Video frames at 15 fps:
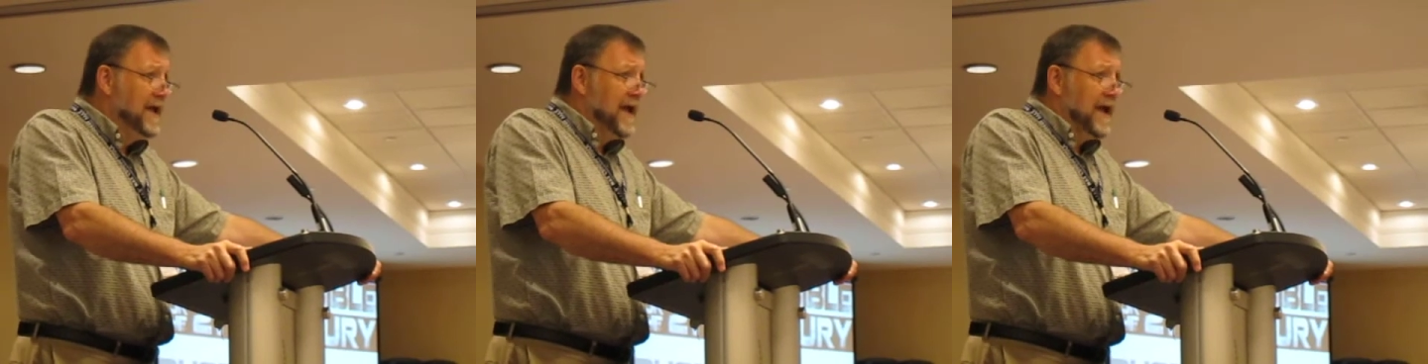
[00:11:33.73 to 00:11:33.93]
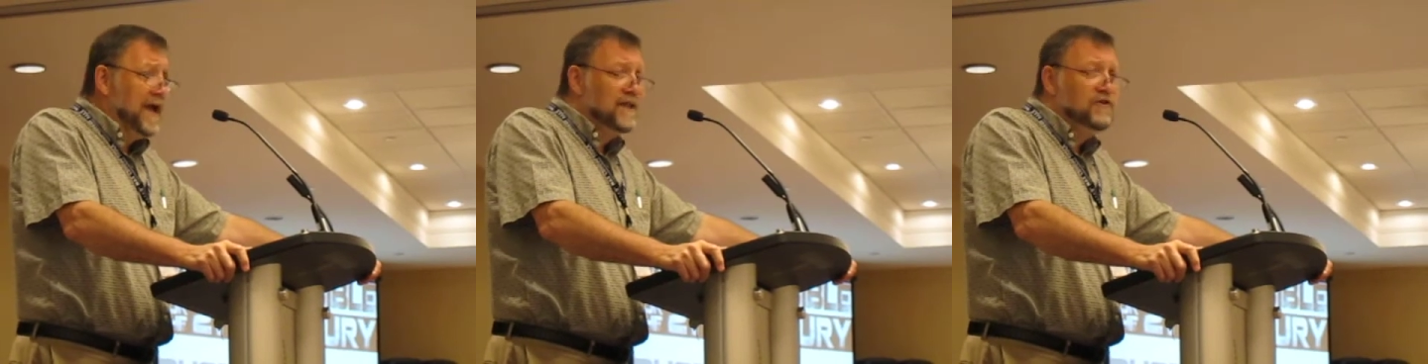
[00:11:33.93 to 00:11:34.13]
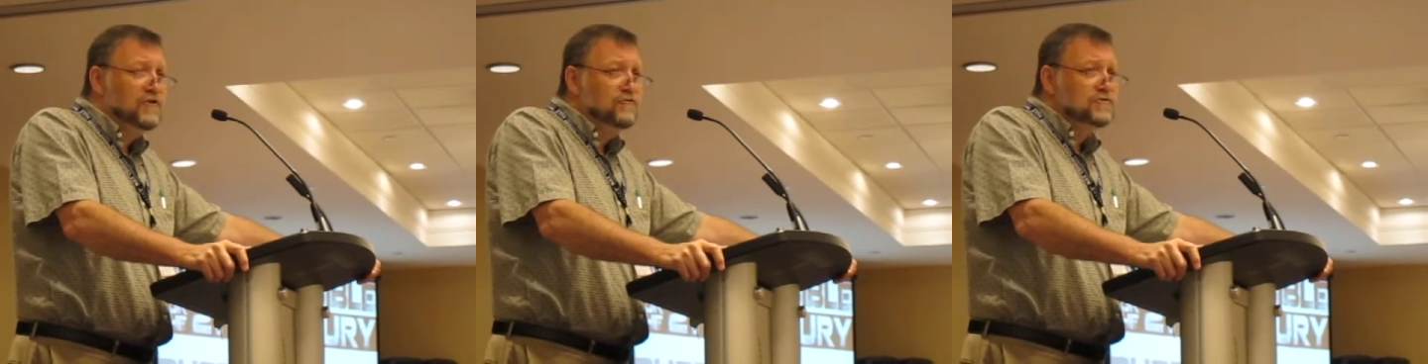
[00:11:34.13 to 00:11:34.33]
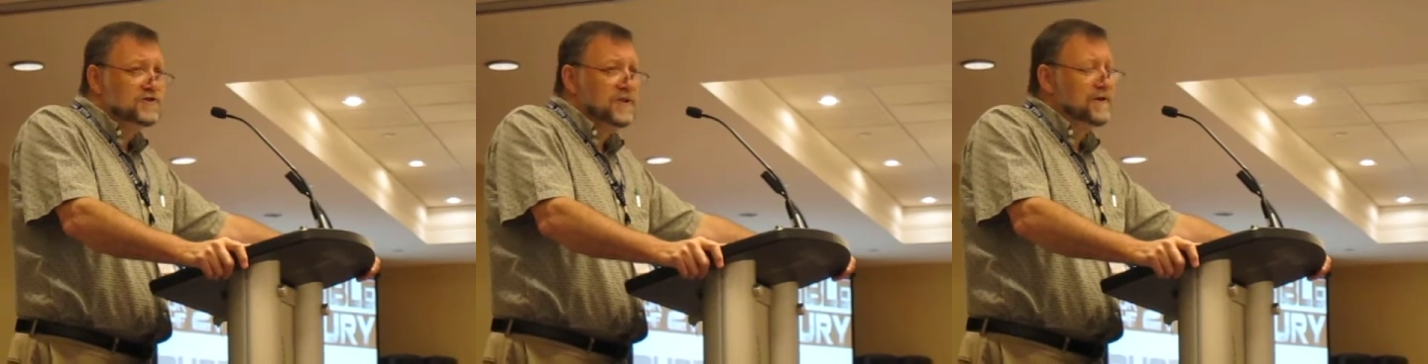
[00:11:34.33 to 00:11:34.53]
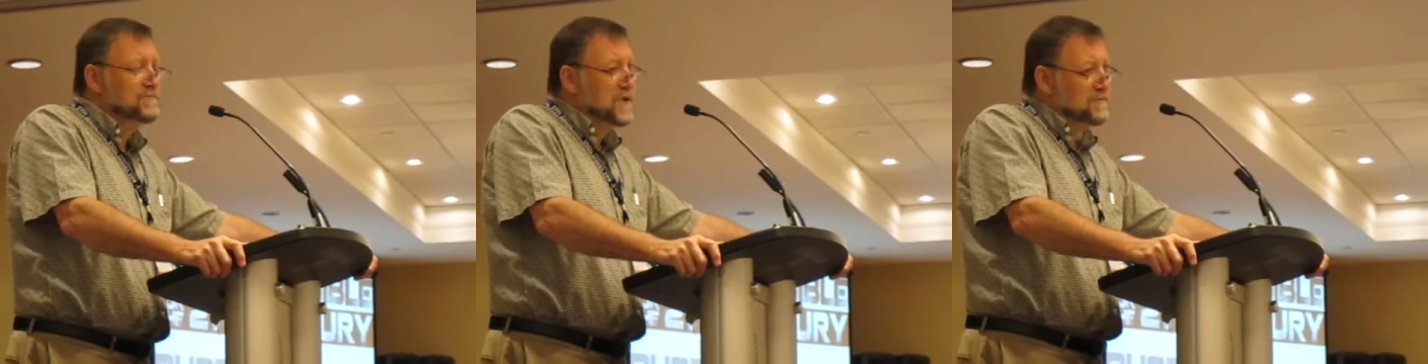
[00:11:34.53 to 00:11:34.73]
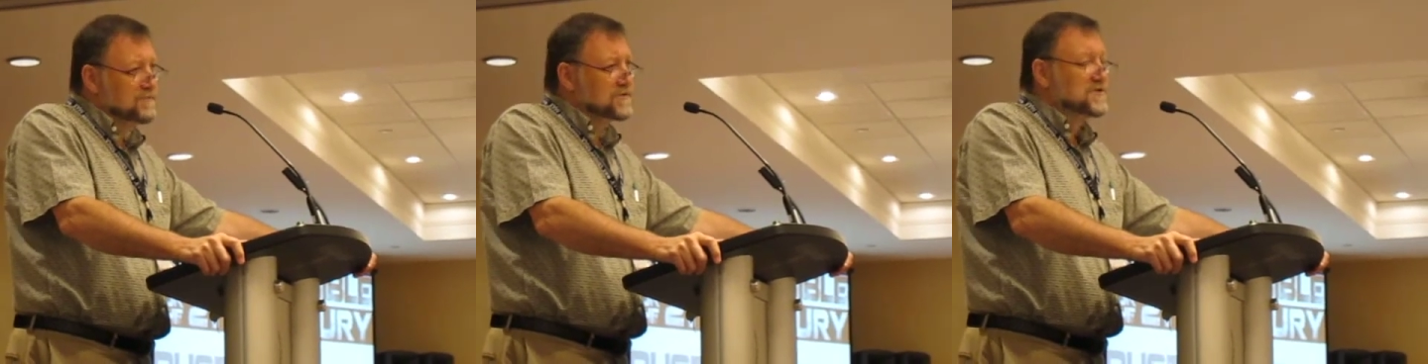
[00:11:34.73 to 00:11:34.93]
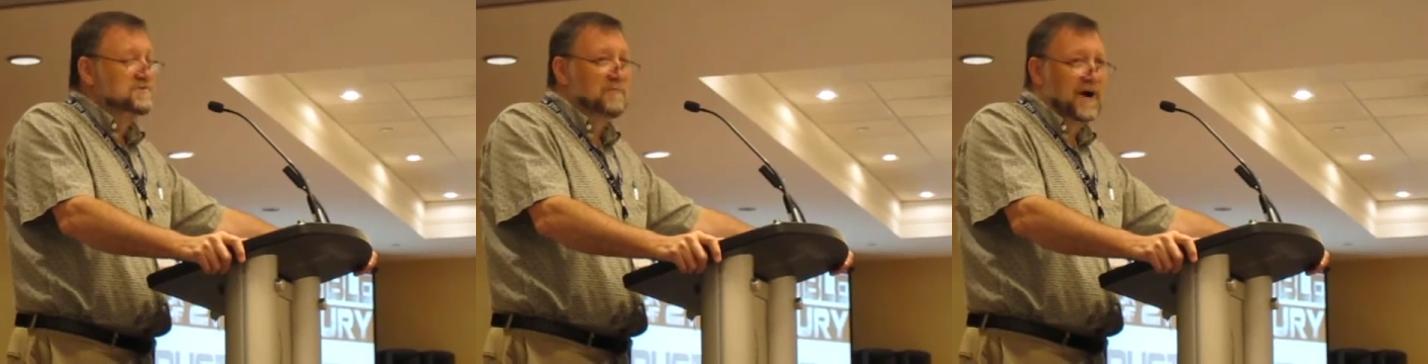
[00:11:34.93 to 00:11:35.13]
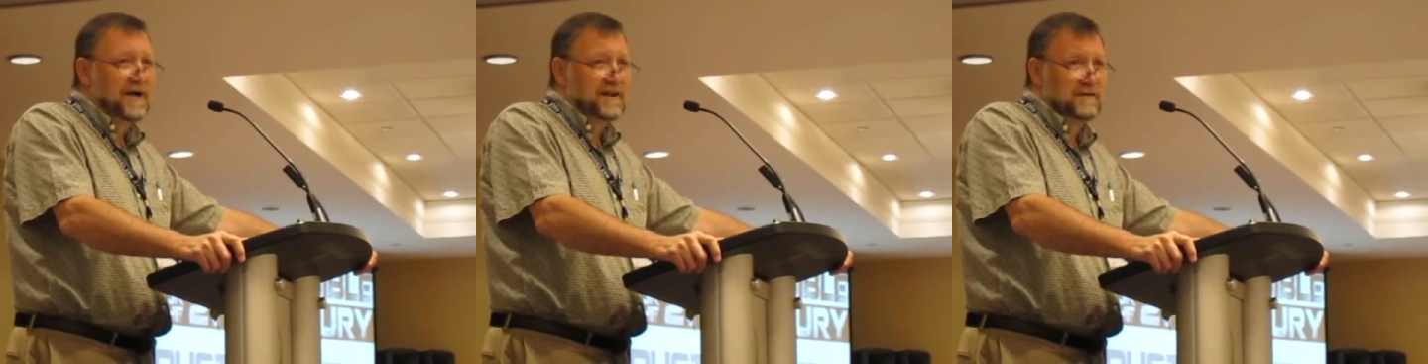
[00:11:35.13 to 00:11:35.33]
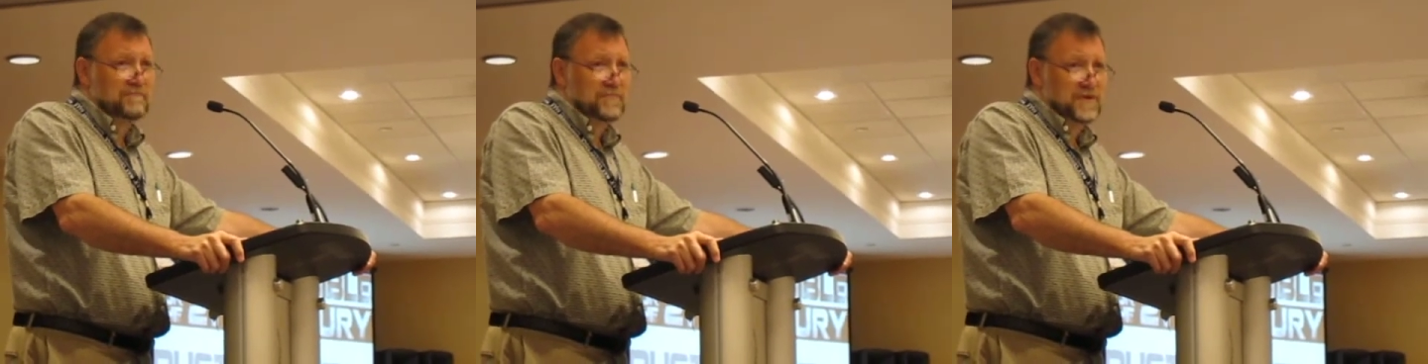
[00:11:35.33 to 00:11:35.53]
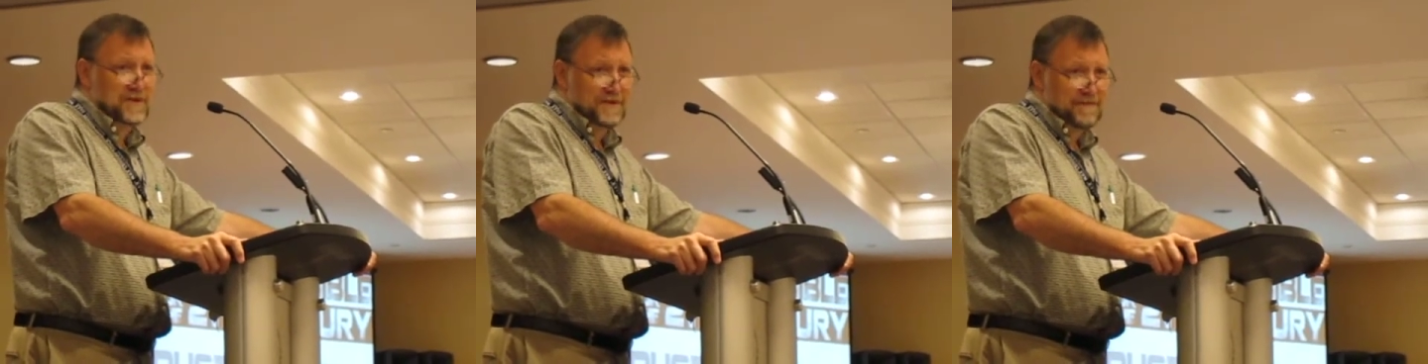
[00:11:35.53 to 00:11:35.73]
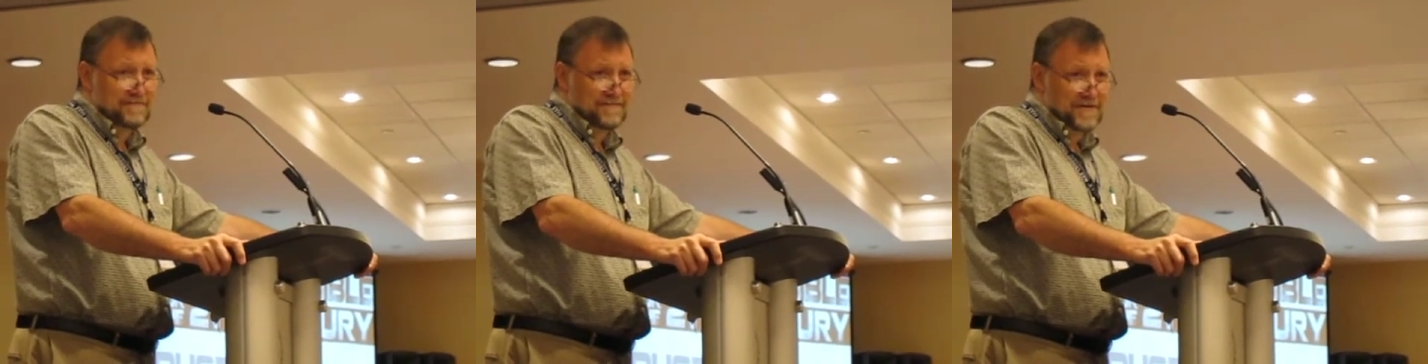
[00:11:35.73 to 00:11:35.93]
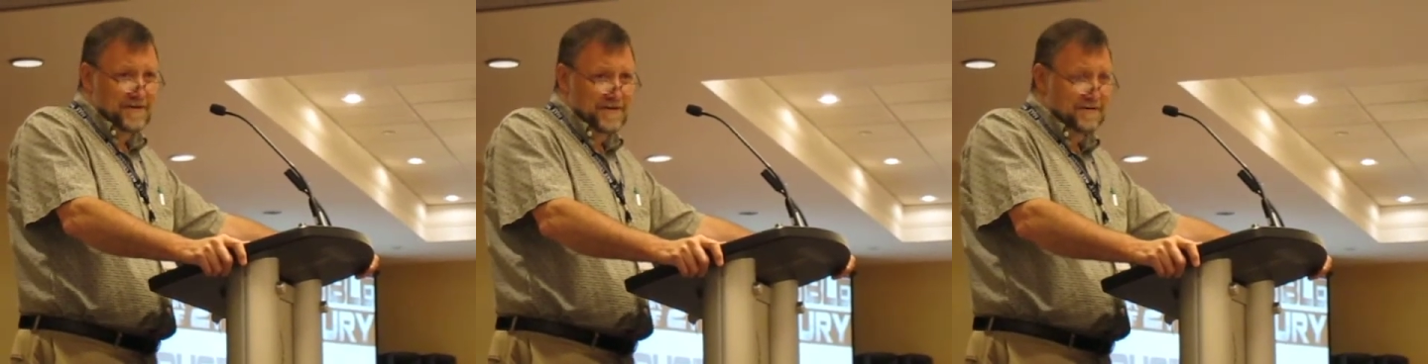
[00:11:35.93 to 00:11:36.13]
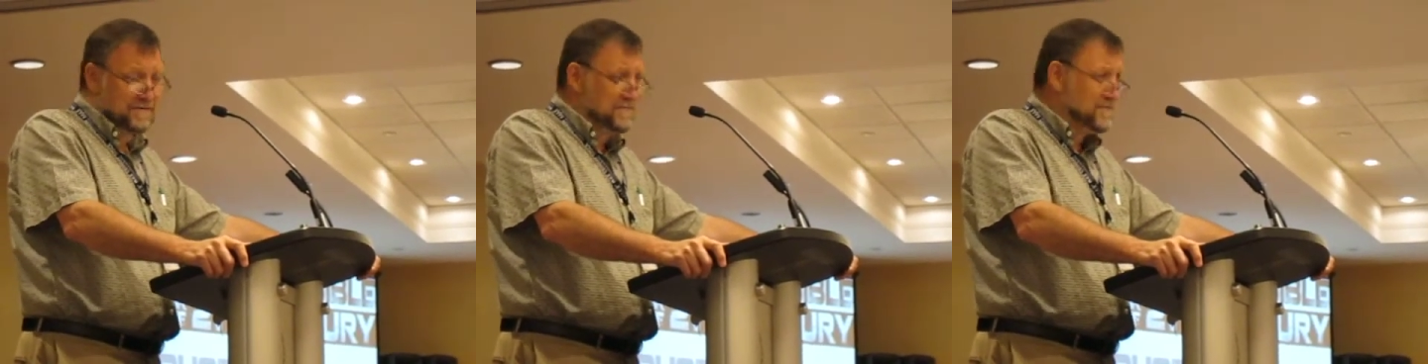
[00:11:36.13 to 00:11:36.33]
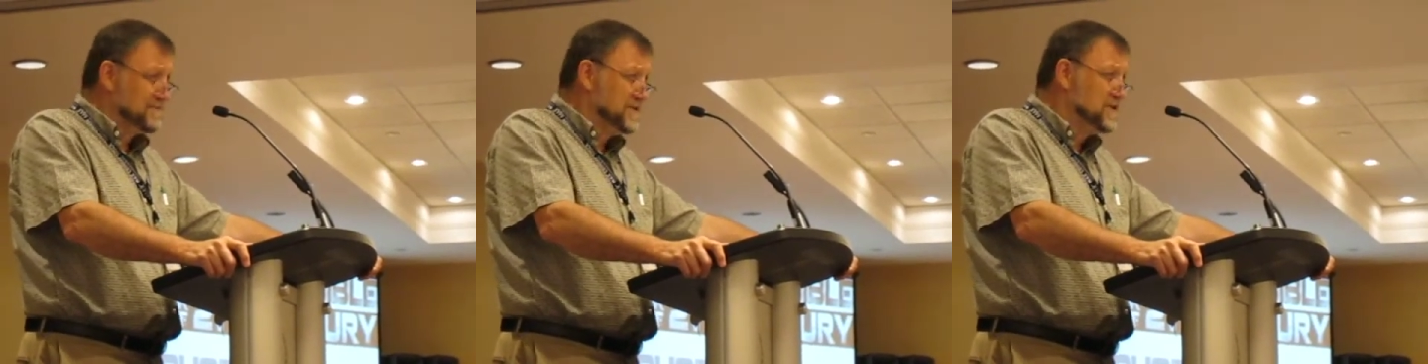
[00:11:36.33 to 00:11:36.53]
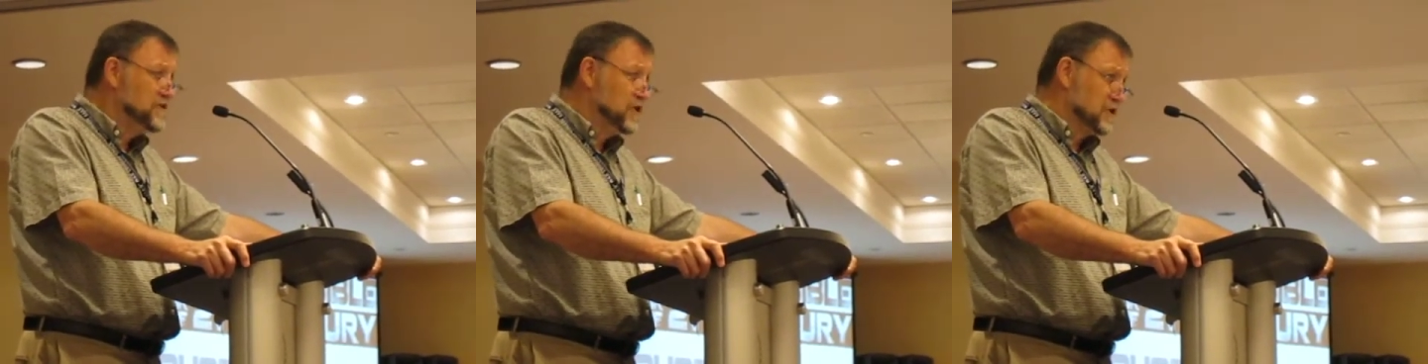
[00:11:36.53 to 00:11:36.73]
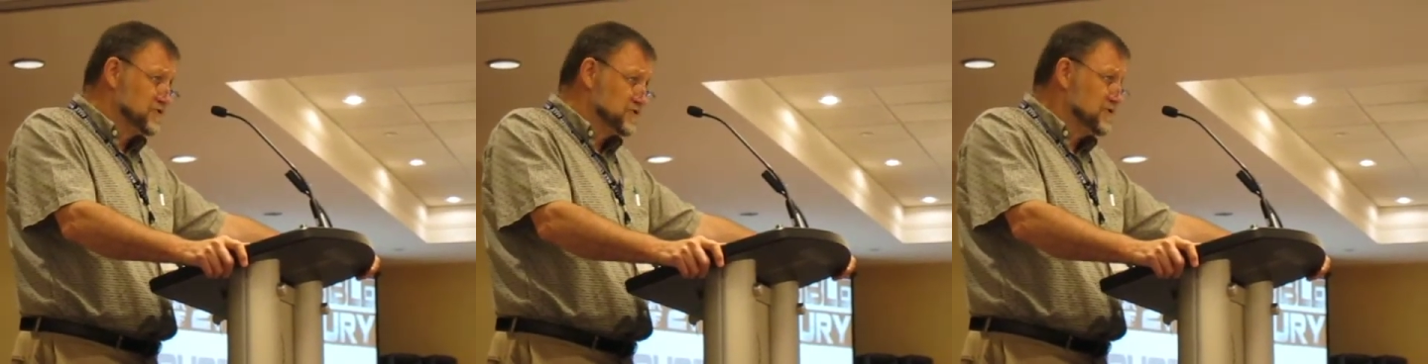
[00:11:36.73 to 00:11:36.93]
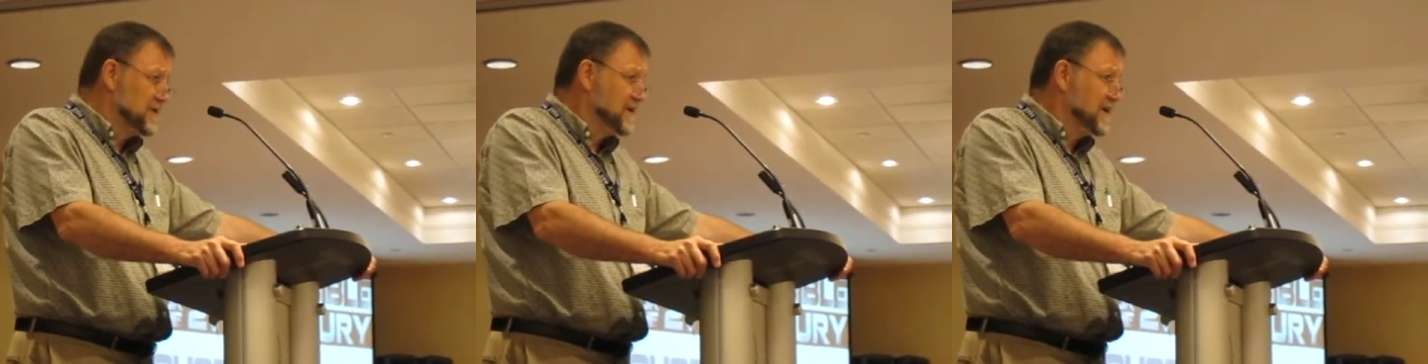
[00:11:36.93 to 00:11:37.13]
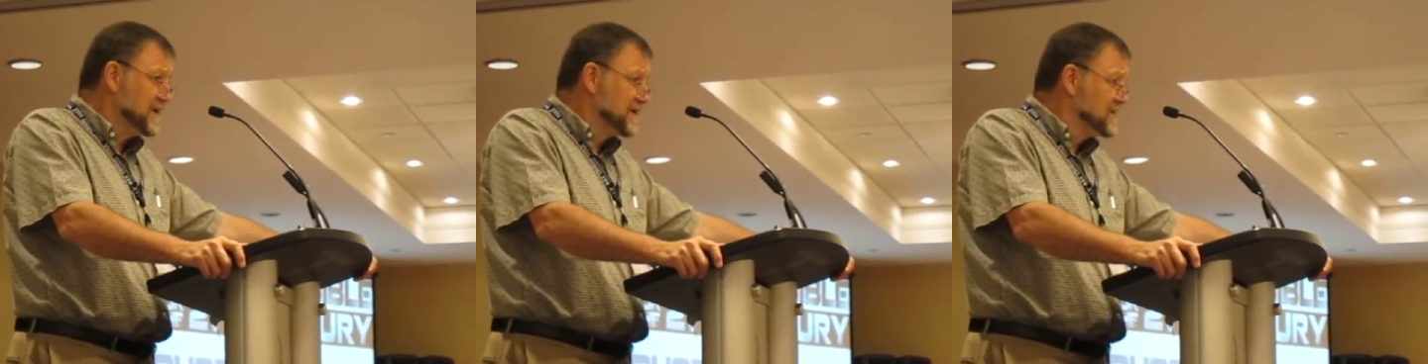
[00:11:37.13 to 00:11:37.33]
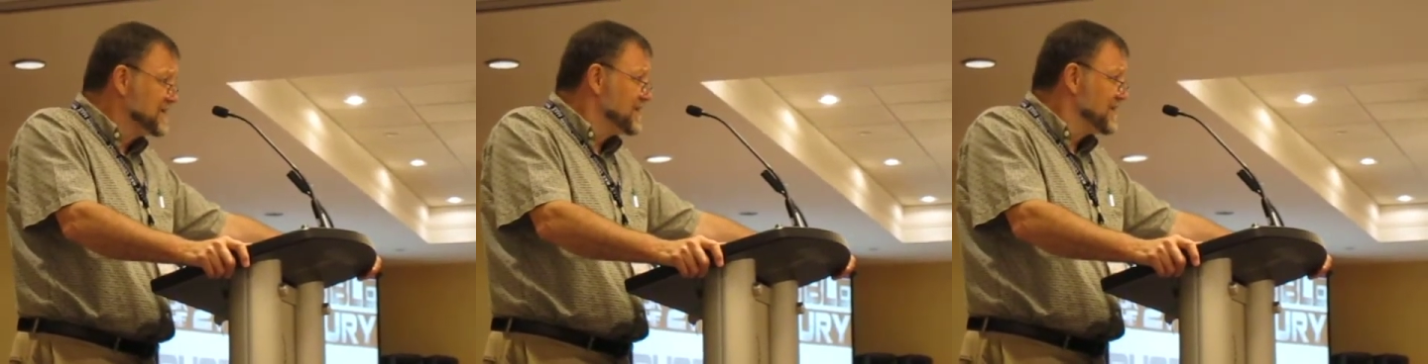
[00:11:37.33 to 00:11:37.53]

And usually people smile at me indulgently,